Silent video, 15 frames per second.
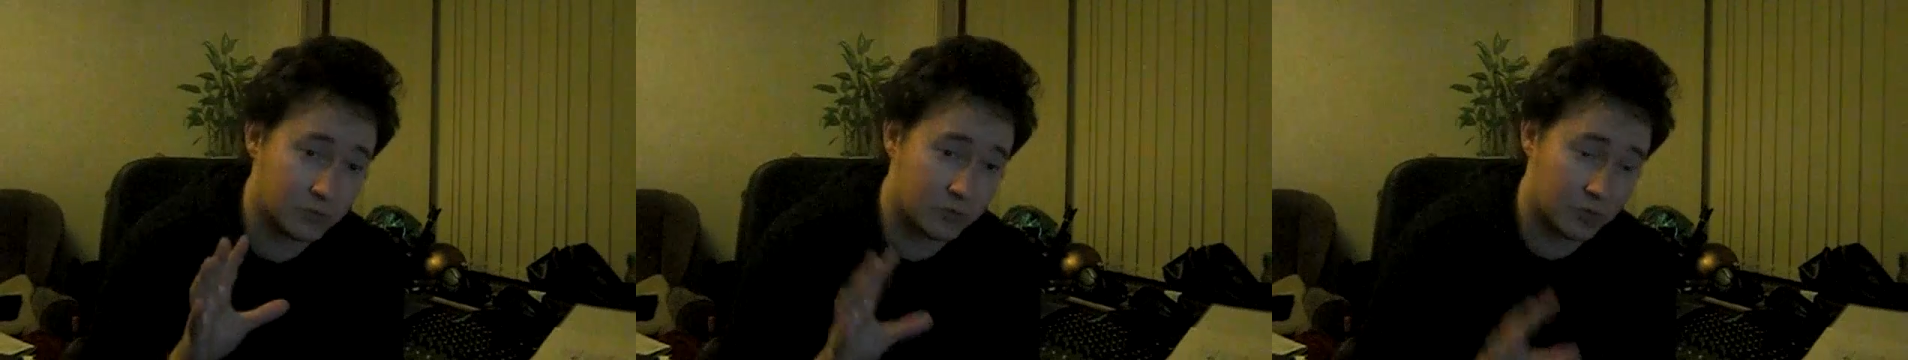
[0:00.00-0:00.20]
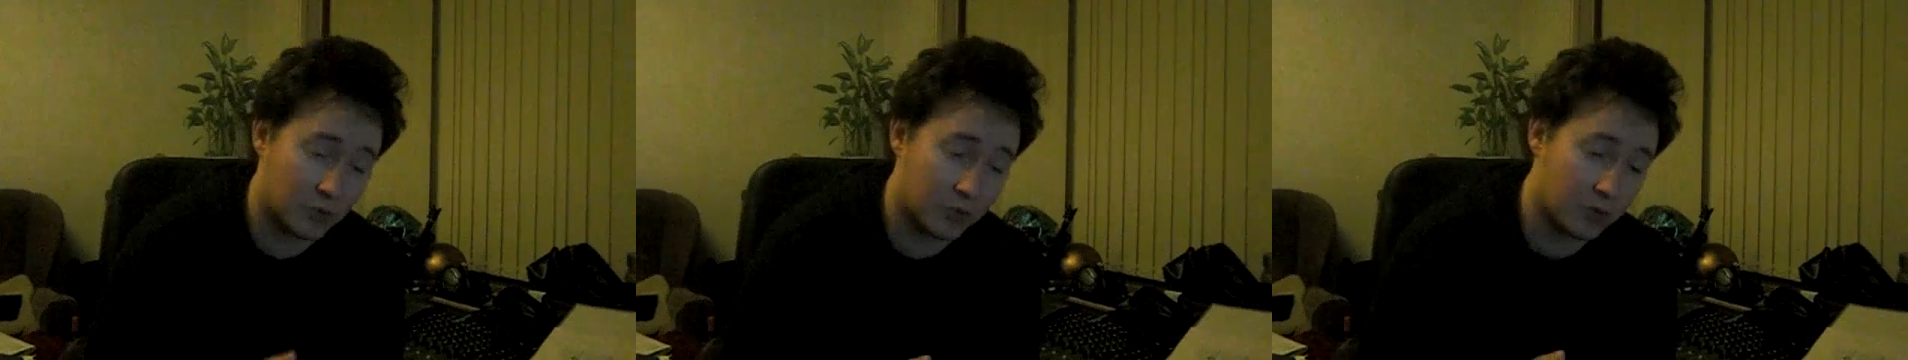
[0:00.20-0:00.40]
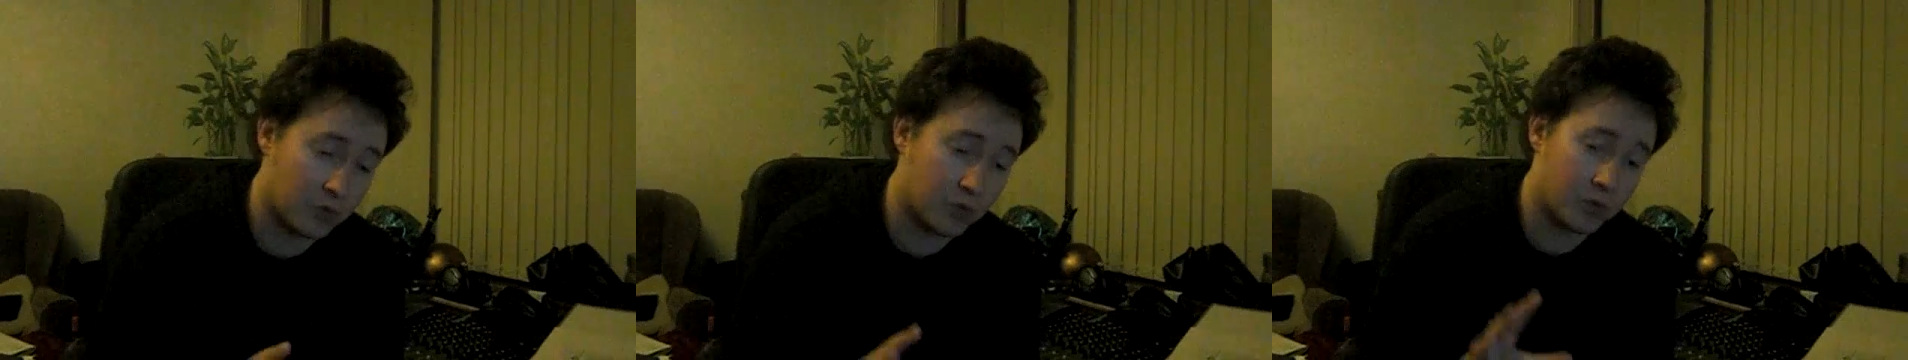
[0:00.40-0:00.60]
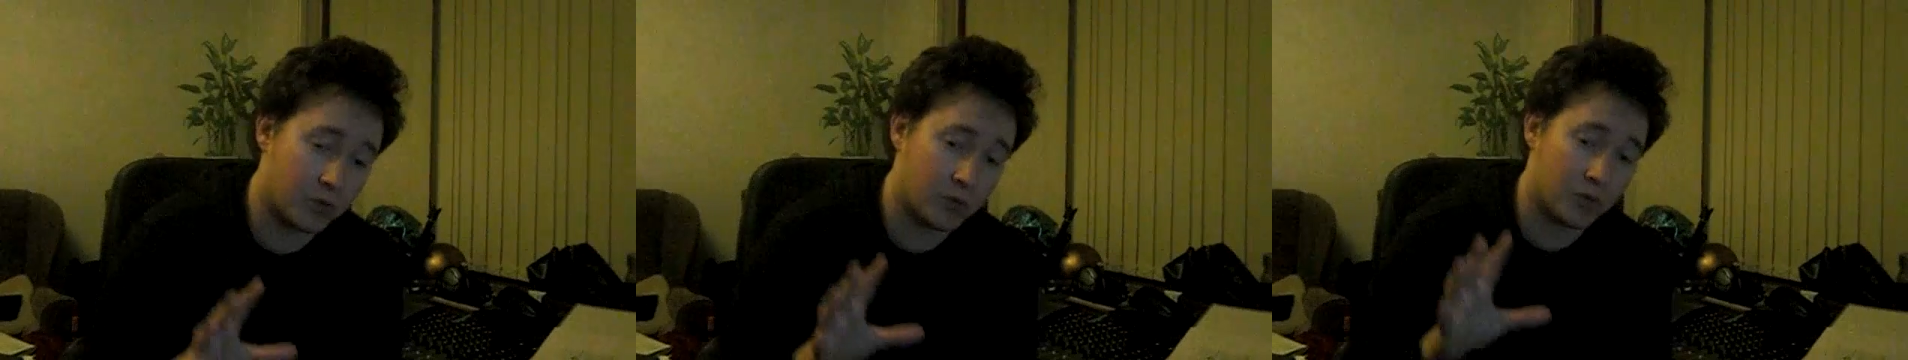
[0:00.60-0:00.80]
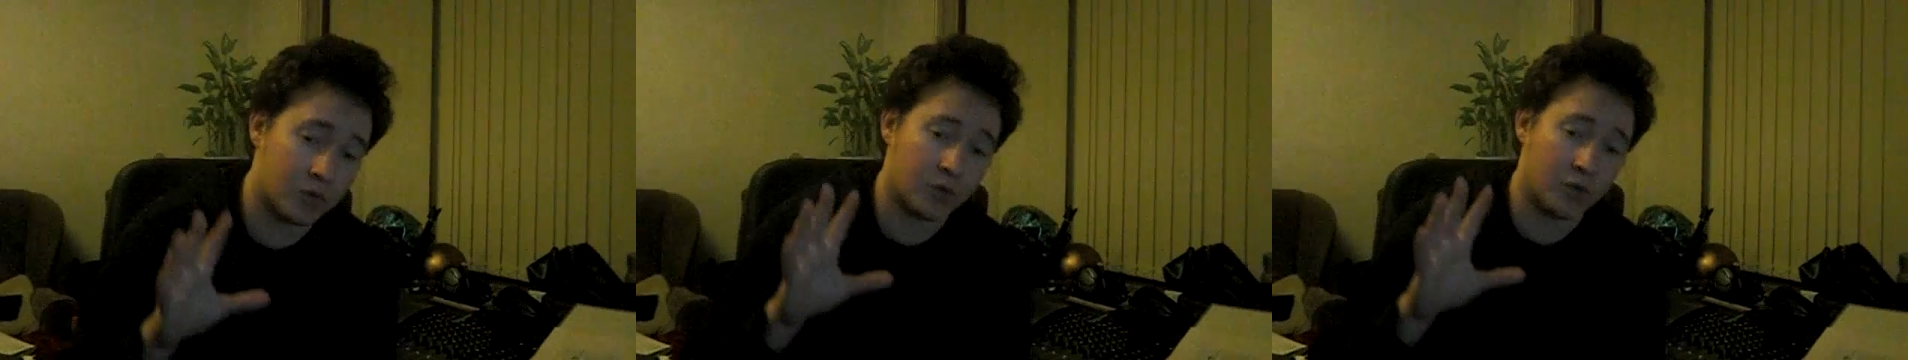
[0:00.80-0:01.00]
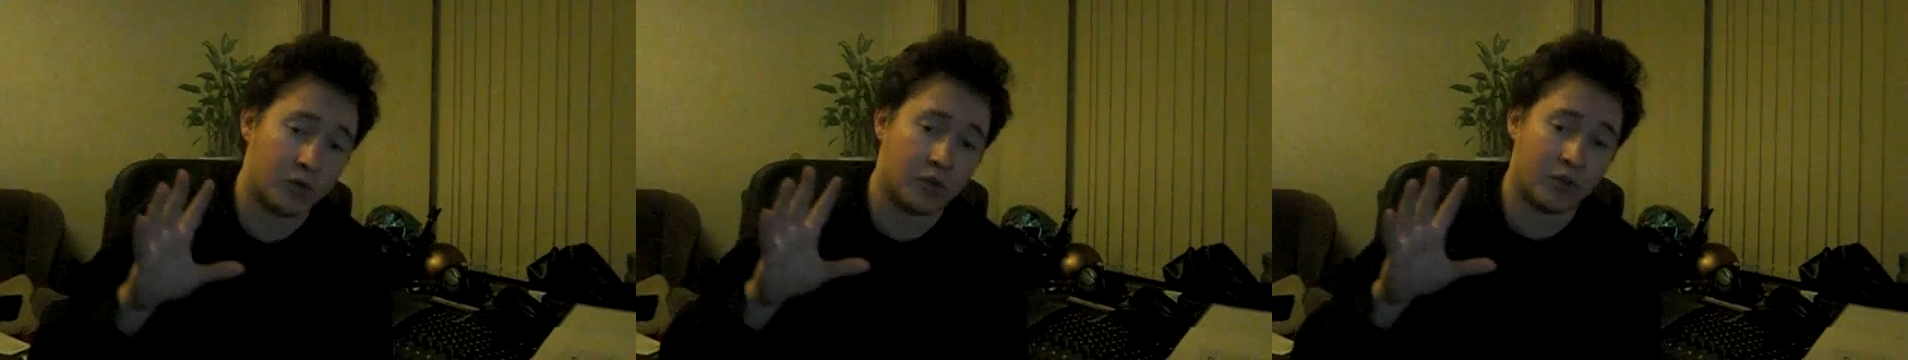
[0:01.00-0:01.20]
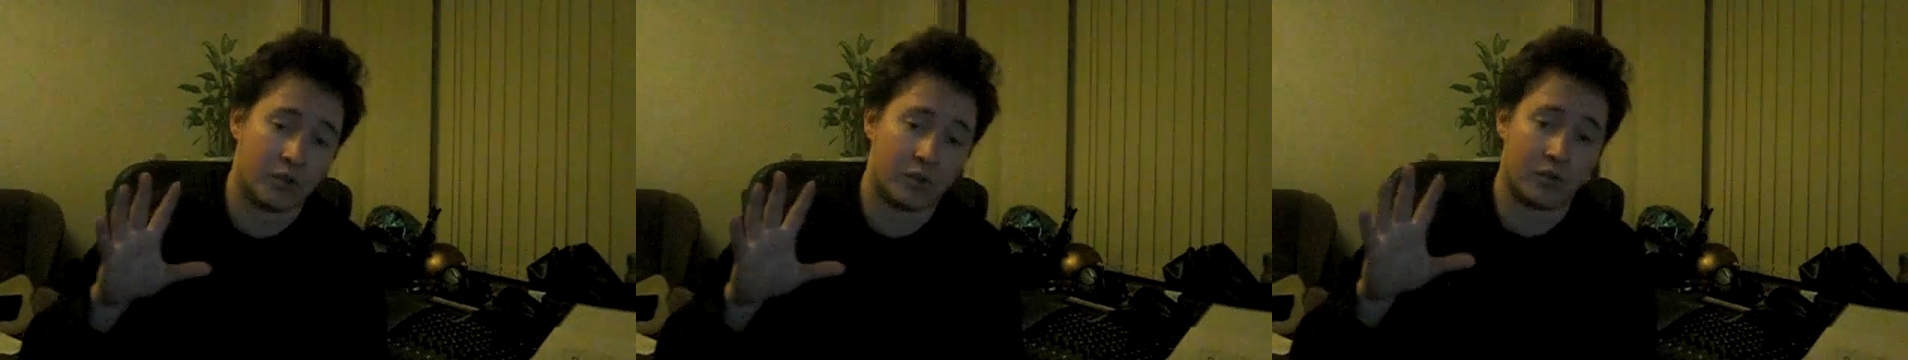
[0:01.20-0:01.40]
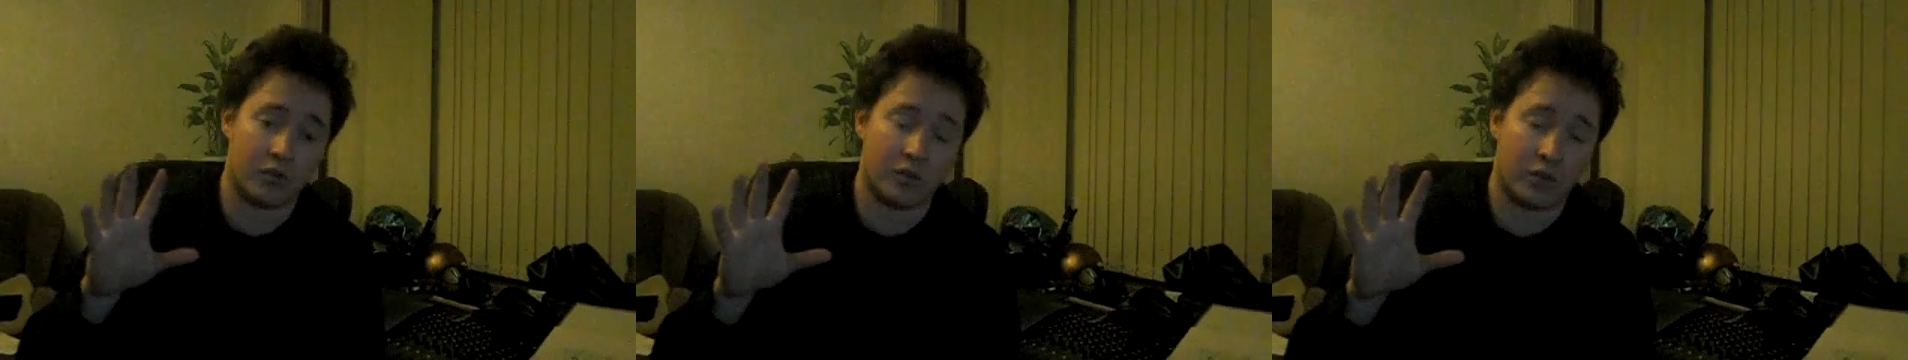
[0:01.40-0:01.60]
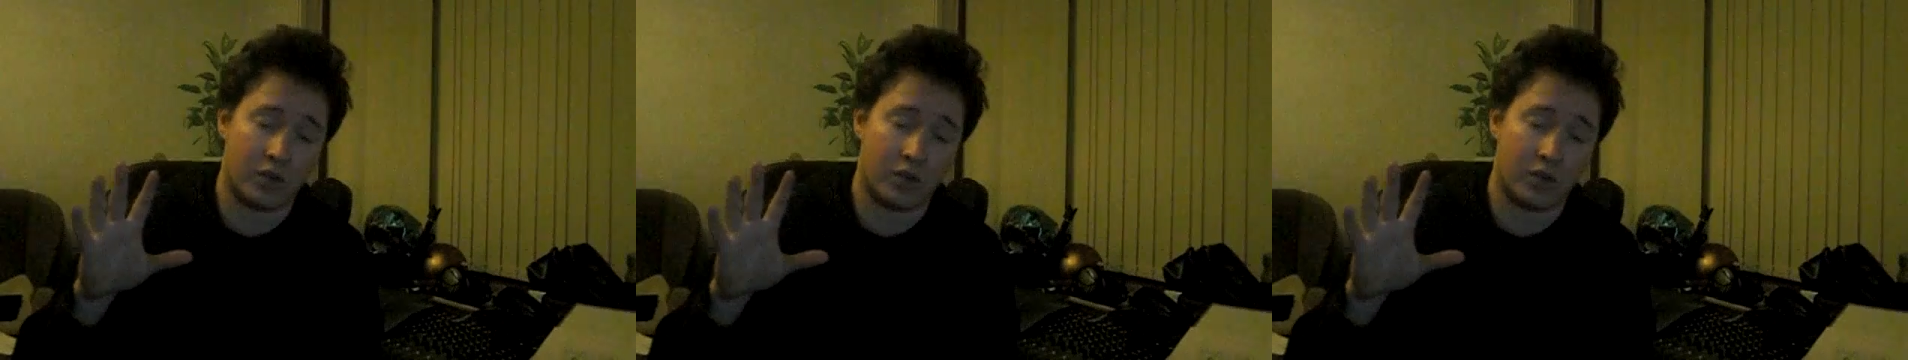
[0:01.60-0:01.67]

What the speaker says: Do your